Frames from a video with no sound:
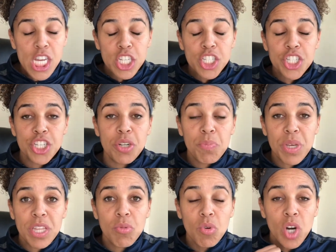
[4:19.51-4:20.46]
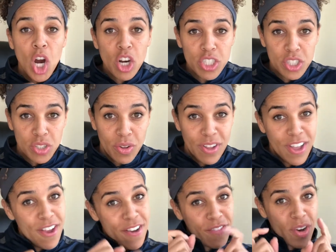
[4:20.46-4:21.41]
should be the rehearsal
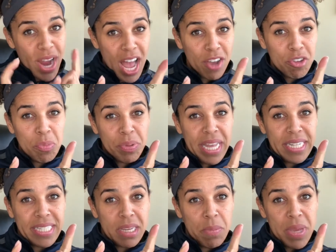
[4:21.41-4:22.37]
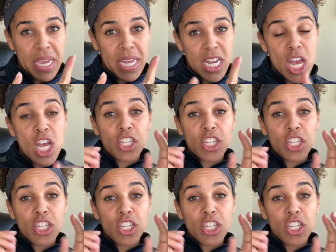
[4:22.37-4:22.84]
for how you plan to compete.